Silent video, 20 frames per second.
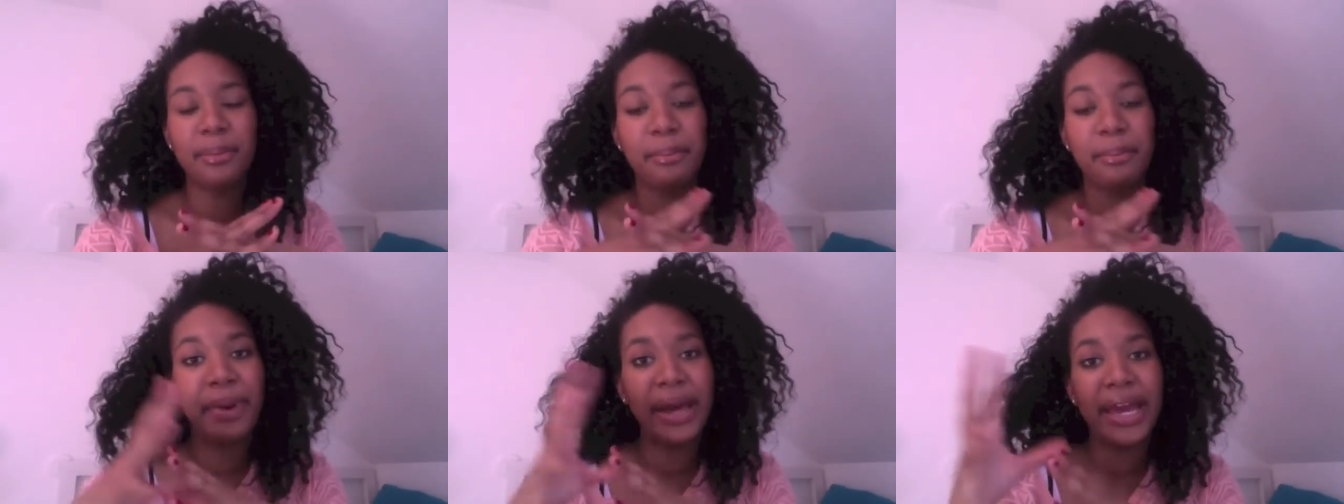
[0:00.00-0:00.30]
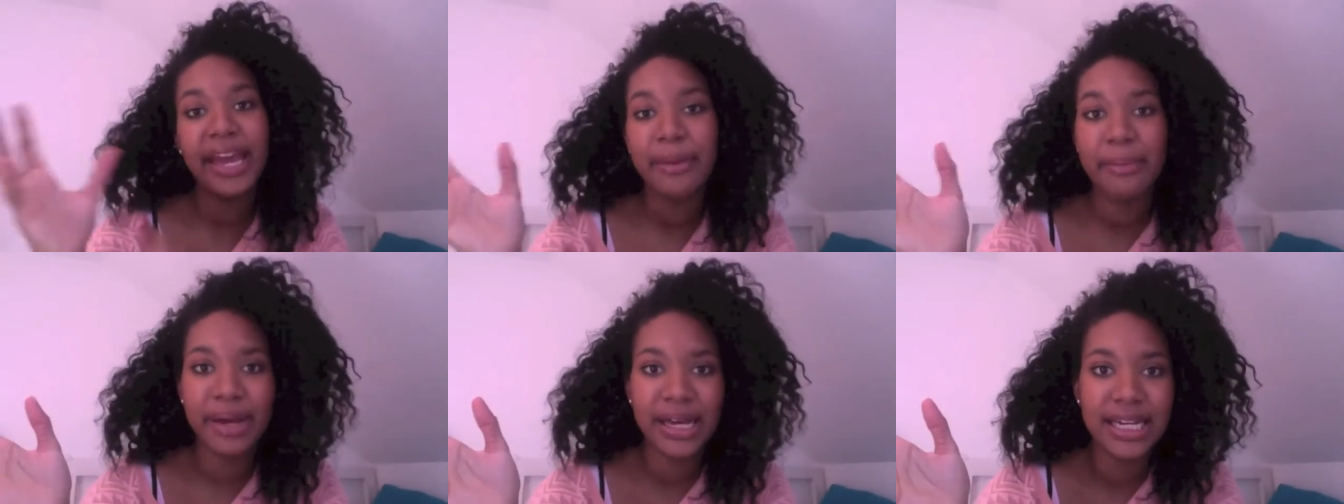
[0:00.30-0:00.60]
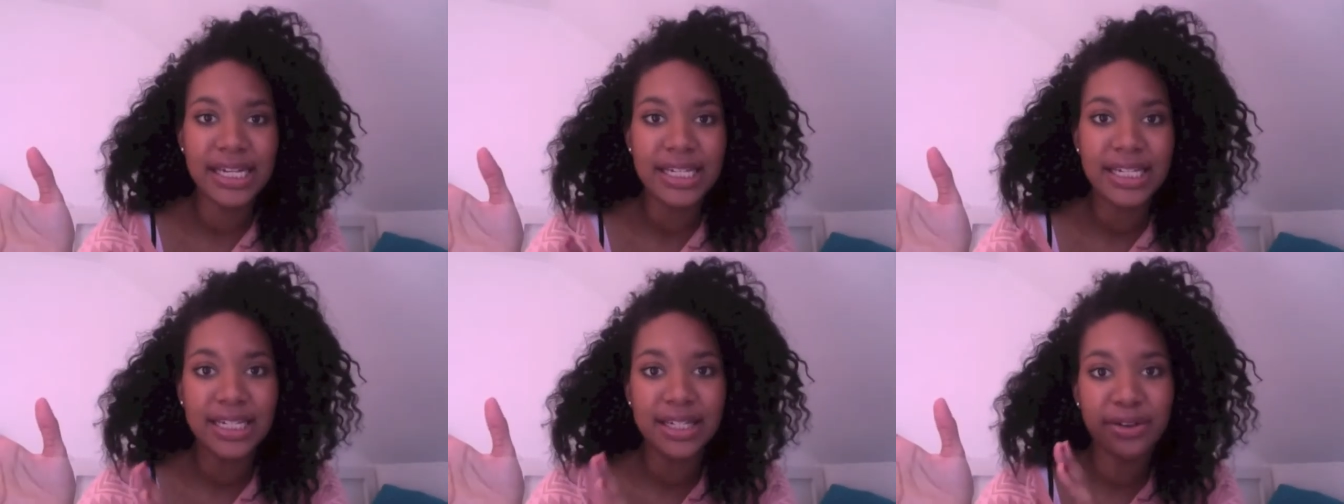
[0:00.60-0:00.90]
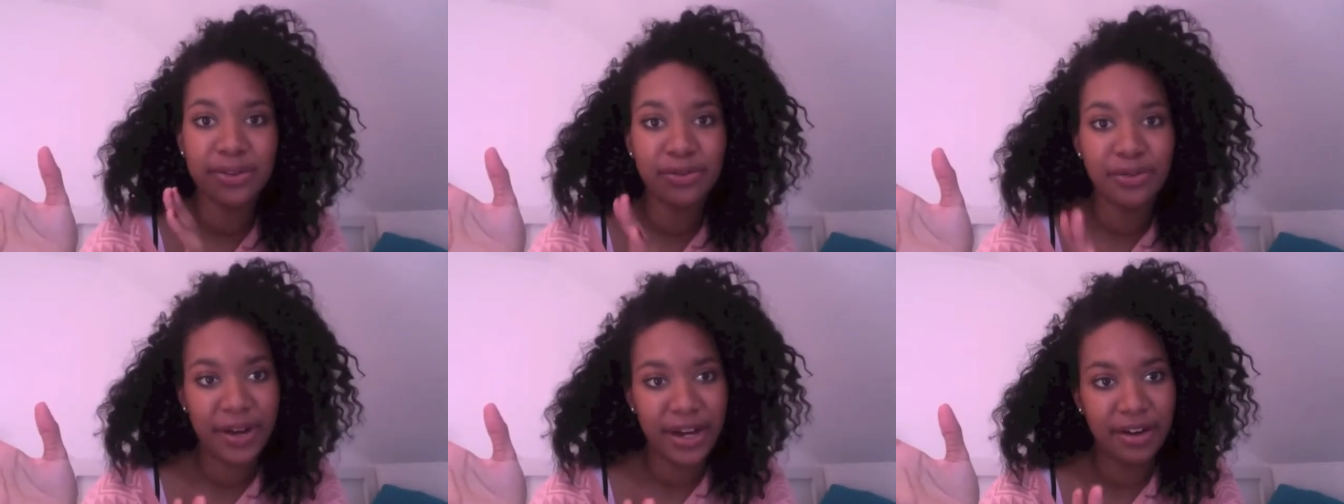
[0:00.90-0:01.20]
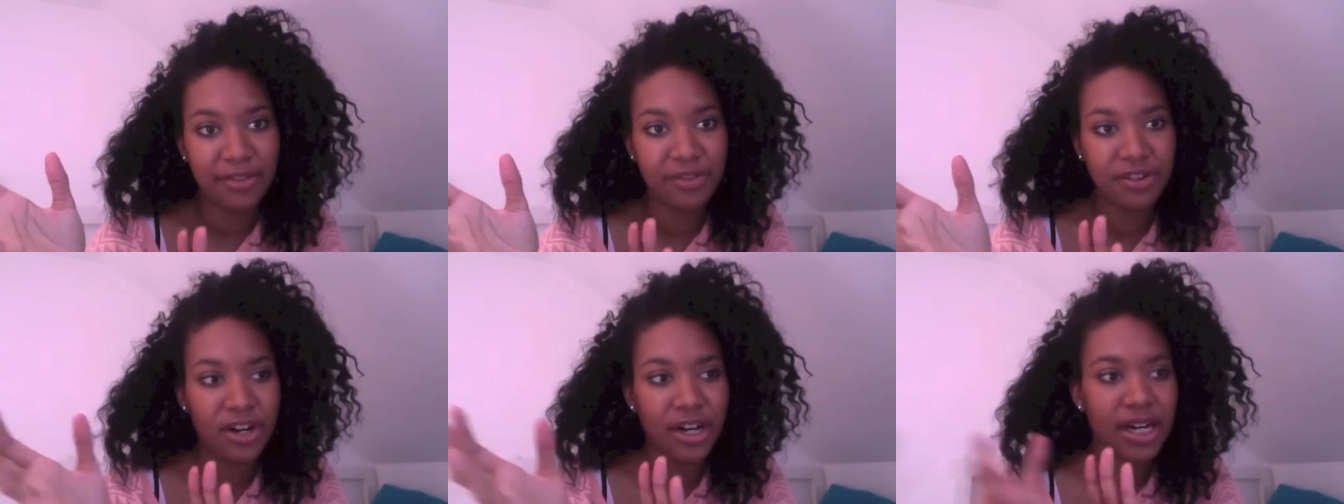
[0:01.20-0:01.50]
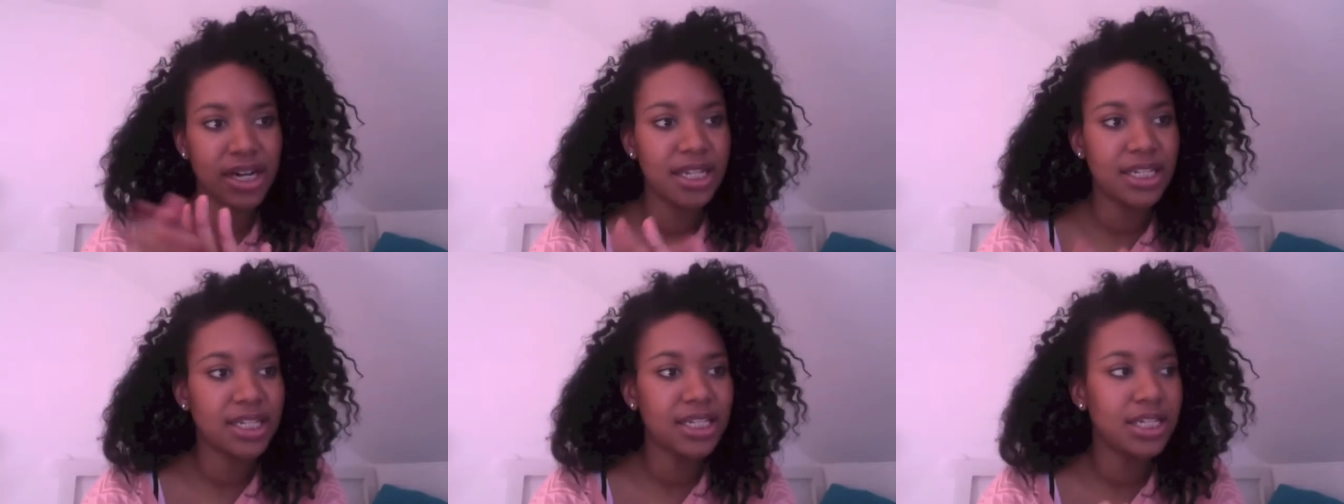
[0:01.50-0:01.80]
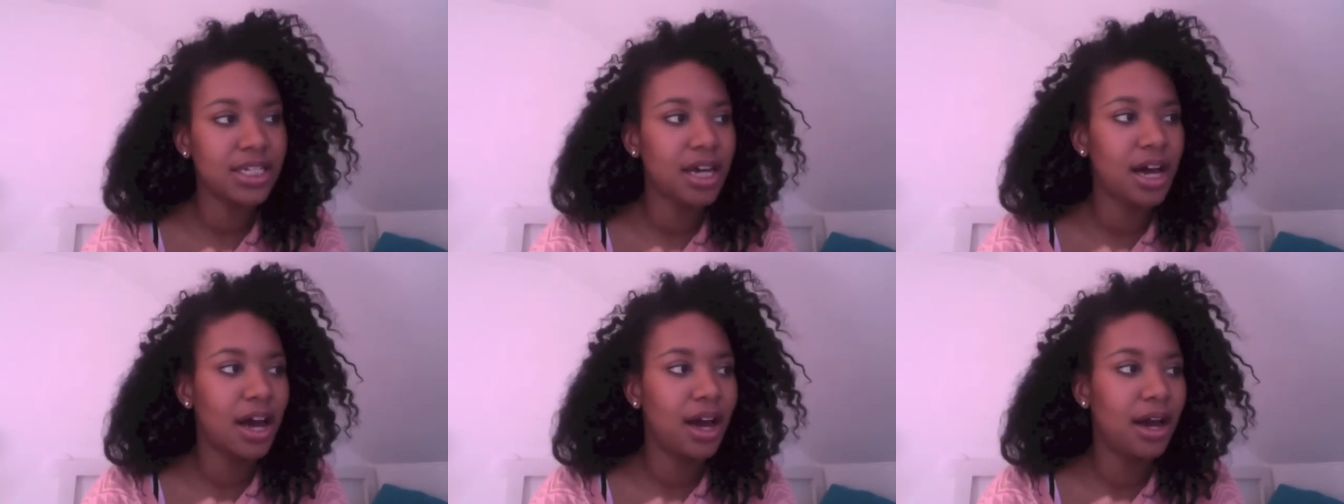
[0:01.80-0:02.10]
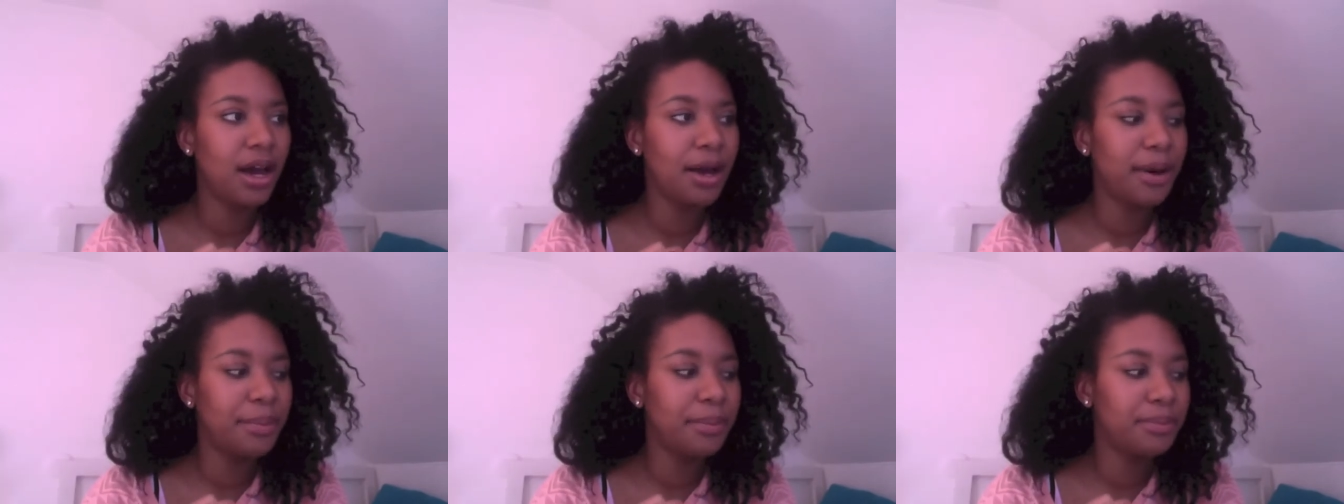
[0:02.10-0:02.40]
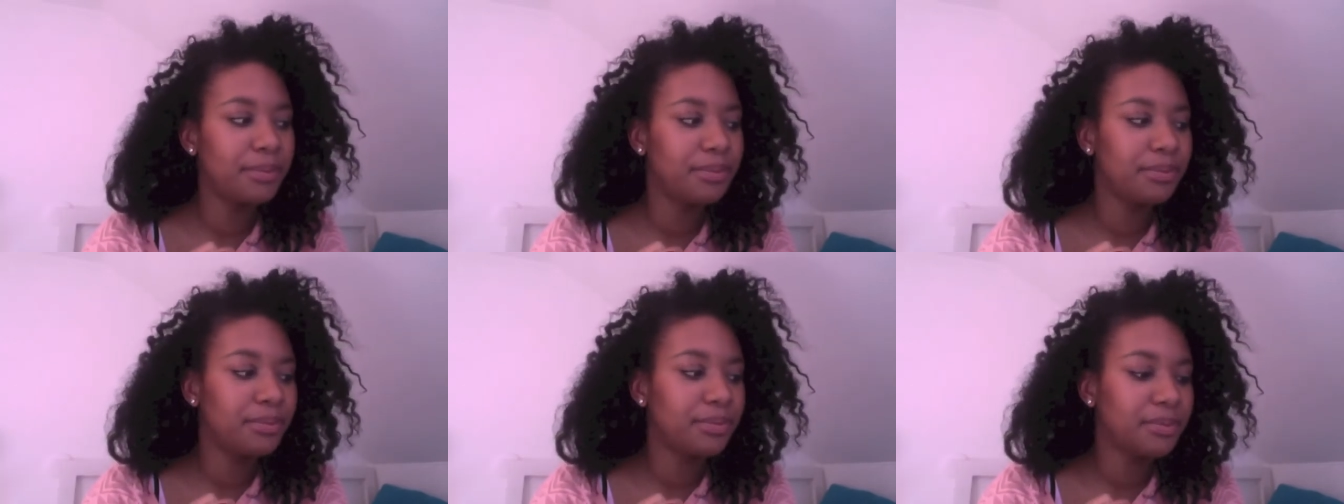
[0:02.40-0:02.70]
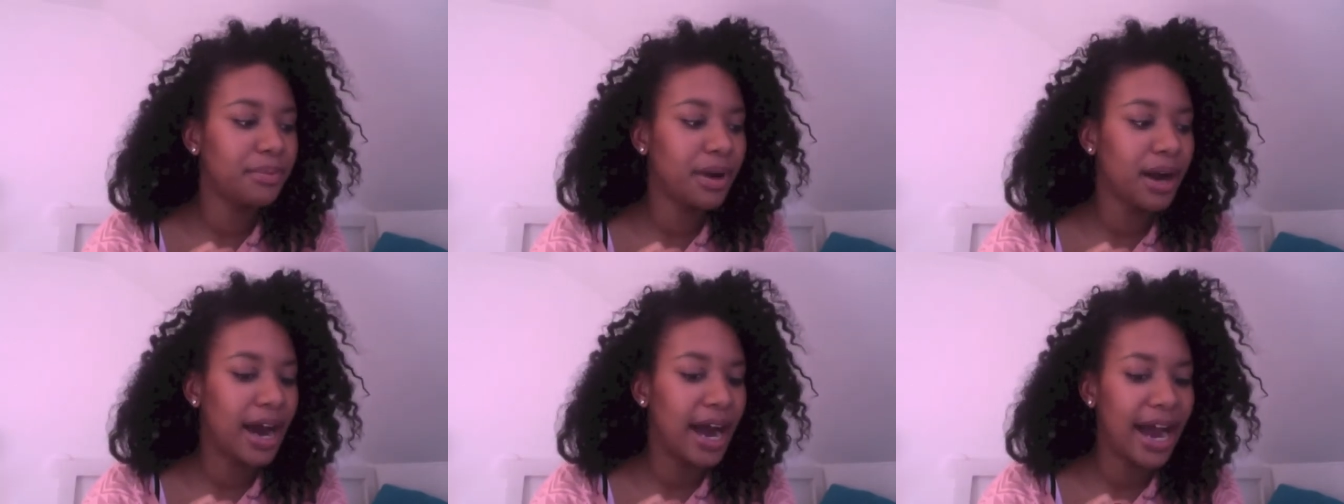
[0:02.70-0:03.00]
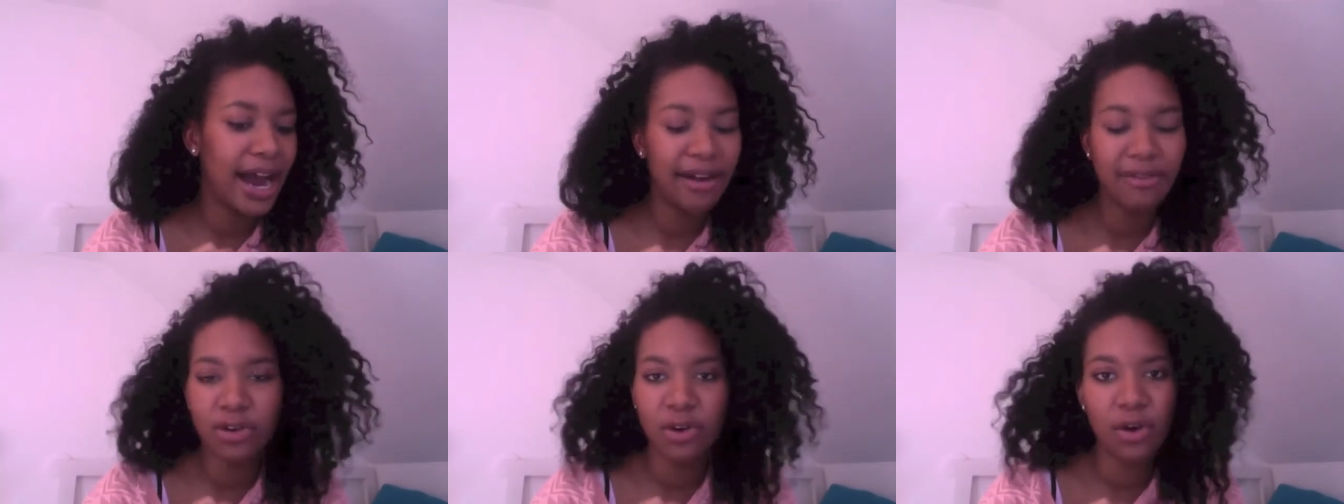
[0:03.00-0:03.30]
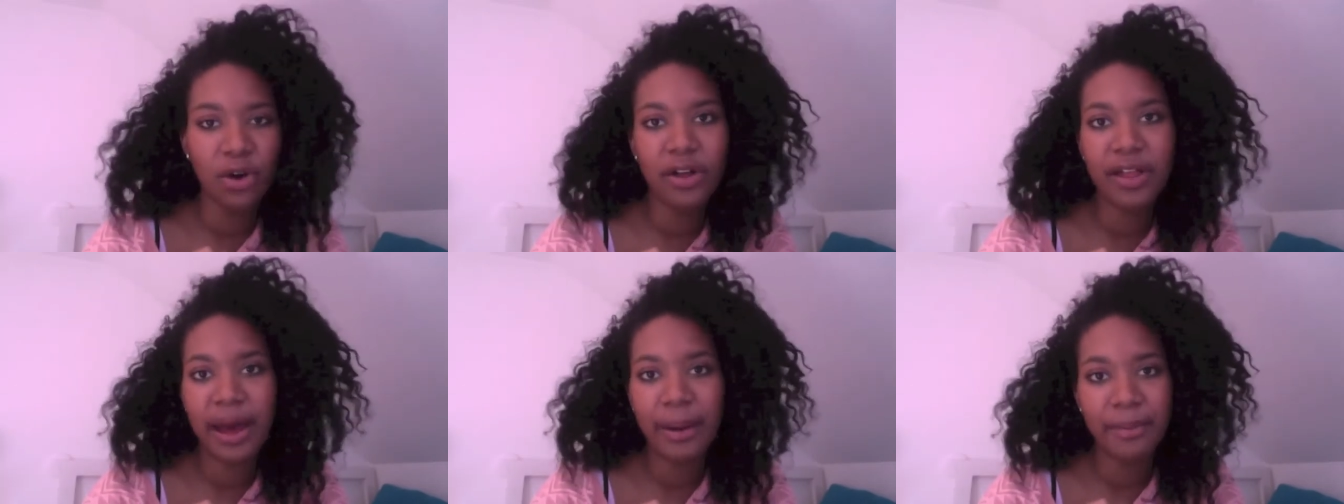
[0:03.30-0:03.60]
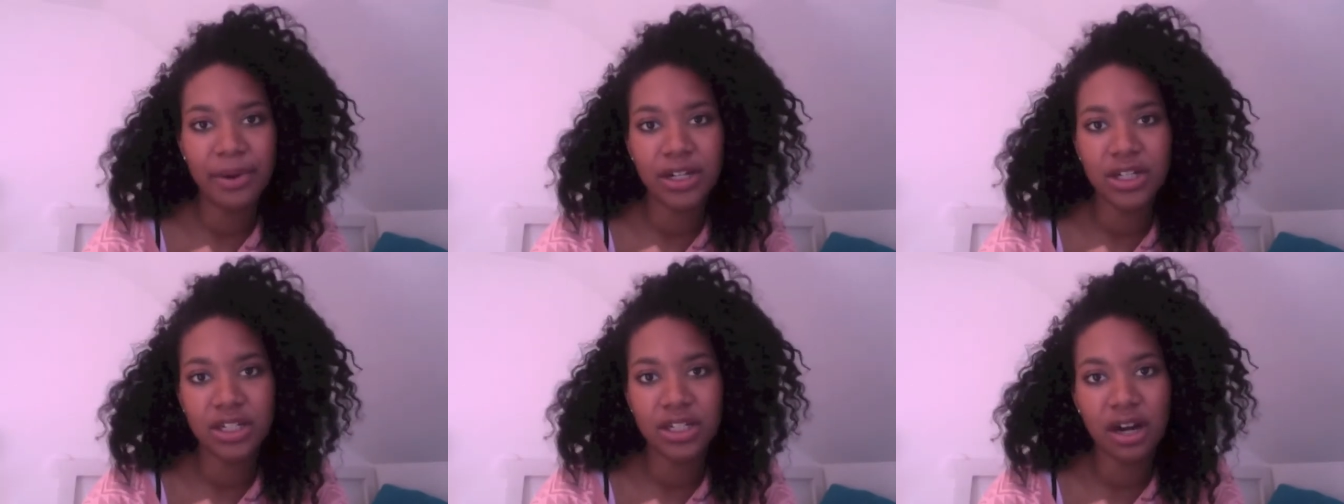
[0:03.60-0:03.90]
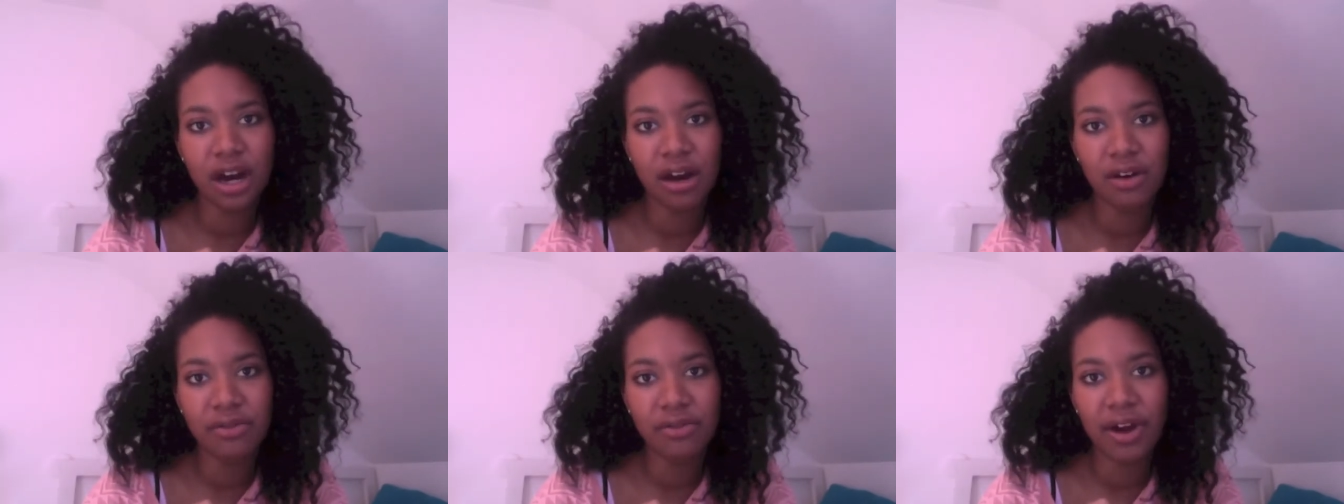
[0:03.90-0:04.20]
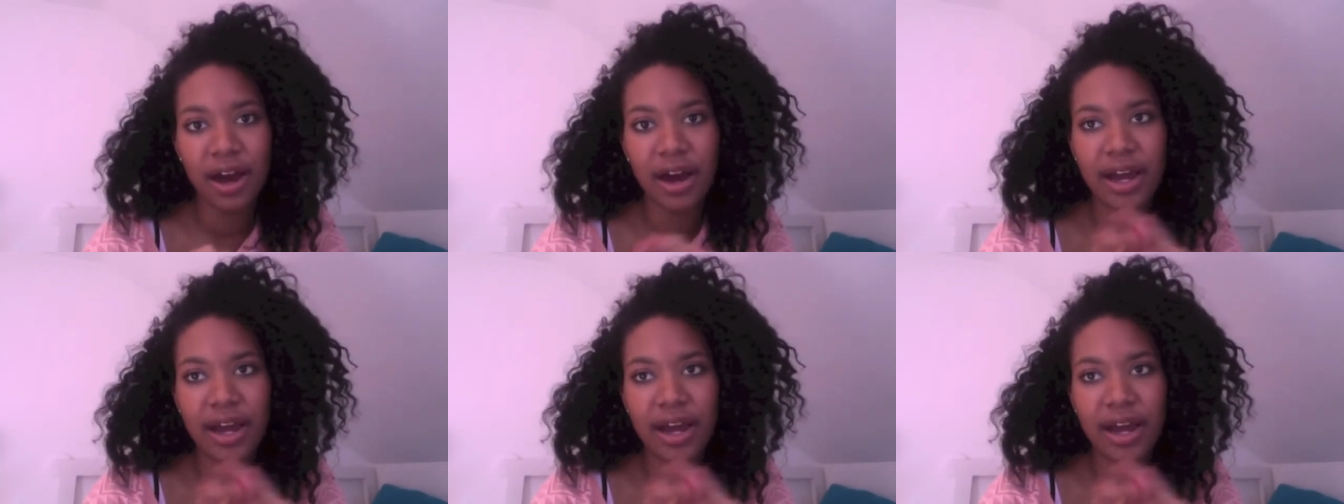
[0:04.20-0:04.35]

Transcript: baby's favorites. I haven't got that much stuff.